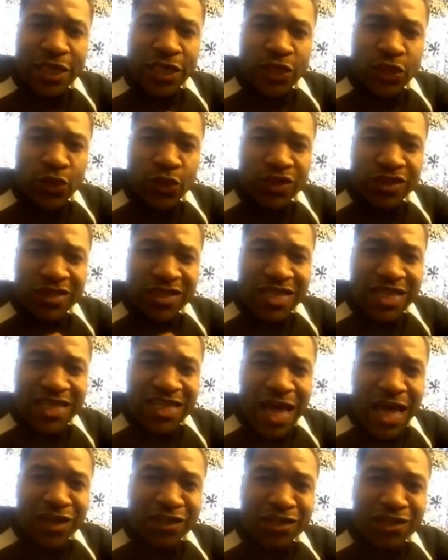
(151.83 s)
Do you see the
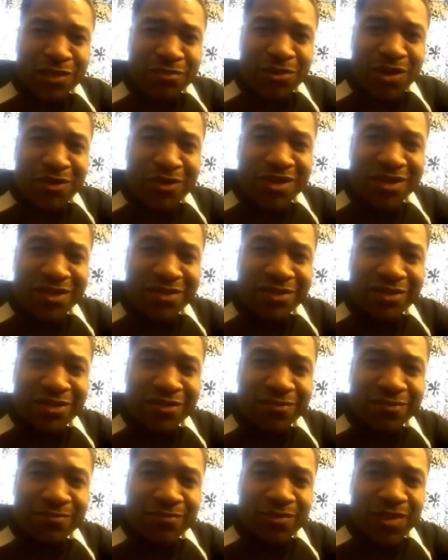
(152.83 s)
analogy about this?